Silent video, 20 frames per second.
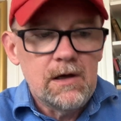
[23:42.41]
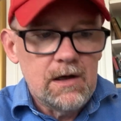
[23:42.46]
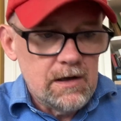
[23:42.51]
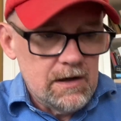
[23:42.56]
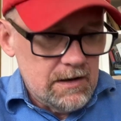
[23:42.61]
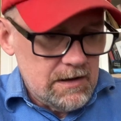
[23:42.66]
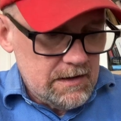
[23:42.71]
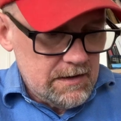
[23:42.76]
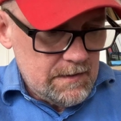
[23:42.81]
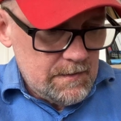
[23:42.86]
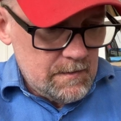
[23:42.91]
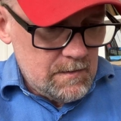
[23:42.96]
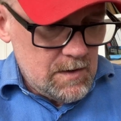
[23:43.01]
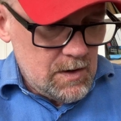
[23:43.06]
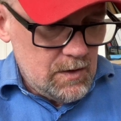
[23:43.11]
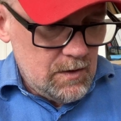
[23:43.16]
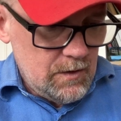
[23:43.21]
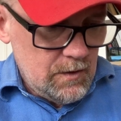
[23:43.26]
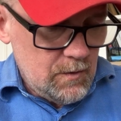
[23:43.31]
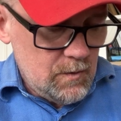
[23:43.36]

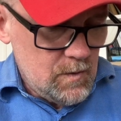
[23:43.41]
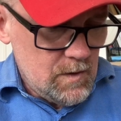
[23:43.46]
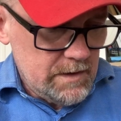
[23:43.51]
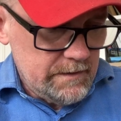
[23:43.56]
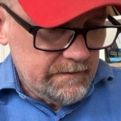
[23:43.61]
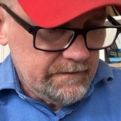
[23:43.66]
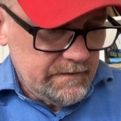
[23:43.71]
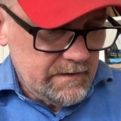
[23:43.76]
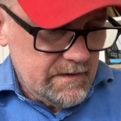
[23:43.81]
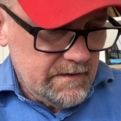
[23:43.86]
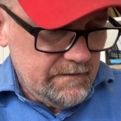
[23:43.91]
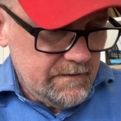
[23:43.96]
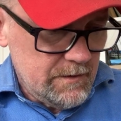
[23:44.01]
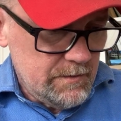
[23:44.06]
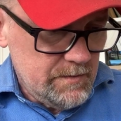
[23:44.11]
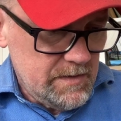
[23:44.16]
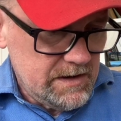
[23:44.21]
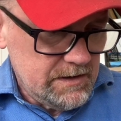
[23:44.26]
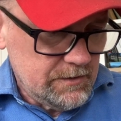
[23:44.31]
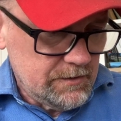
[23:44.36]
Although one of the
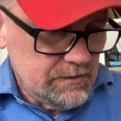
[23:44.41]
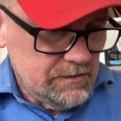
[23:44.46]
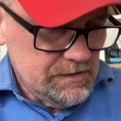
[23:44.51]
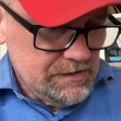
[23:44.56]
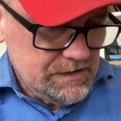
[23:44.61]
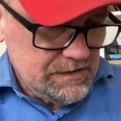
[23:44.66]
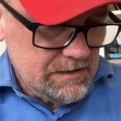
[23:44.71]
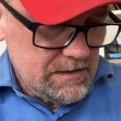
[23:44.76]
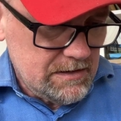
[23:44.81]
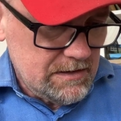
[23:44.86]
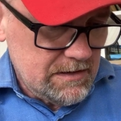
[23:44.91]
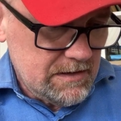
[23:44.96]
filmmakers